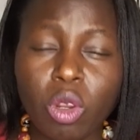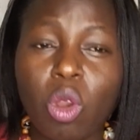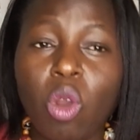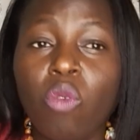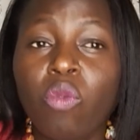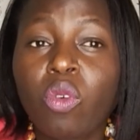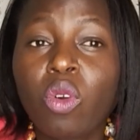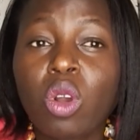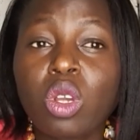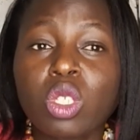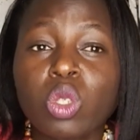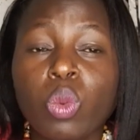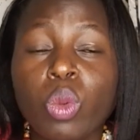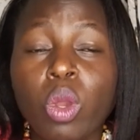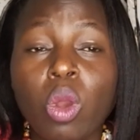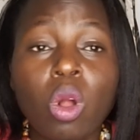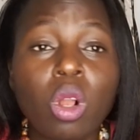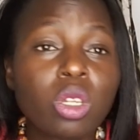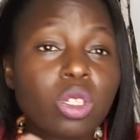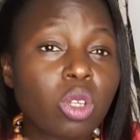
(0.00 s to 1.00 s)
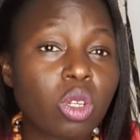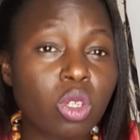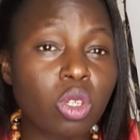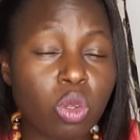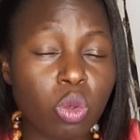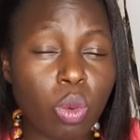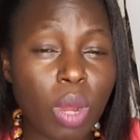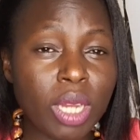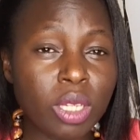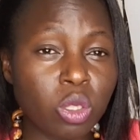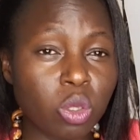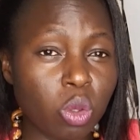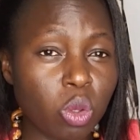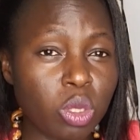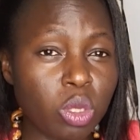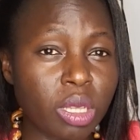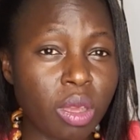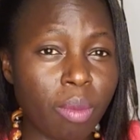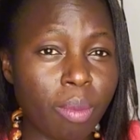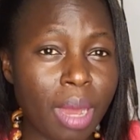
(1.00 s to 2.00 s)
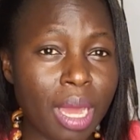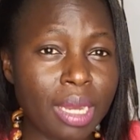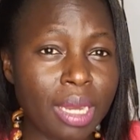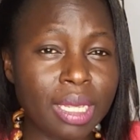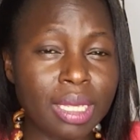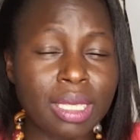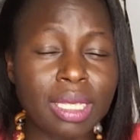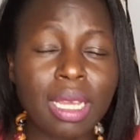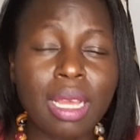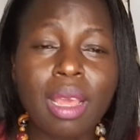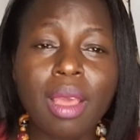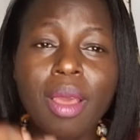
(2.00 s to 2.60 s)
Of course, we all don't want to lose our monies,